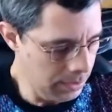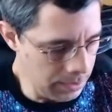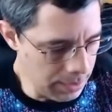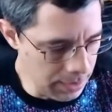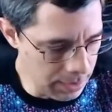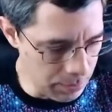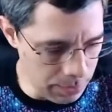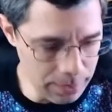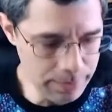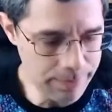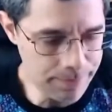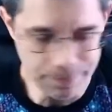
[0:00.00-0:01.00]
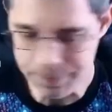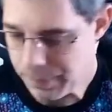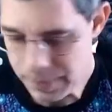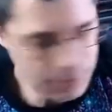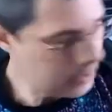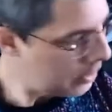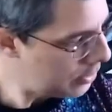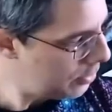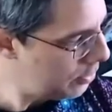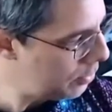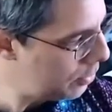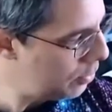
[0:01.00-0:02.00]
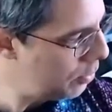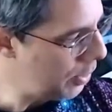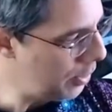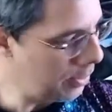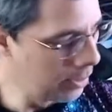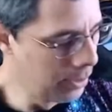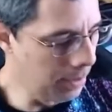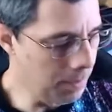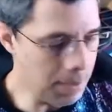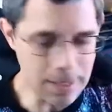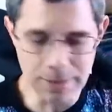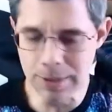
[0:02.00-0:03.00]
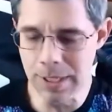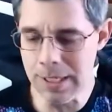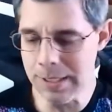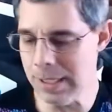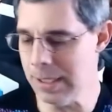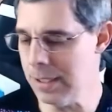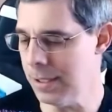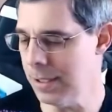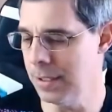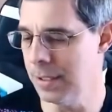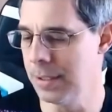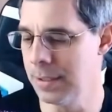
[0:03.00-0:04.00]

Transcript: Anyway, let's get to the box contents.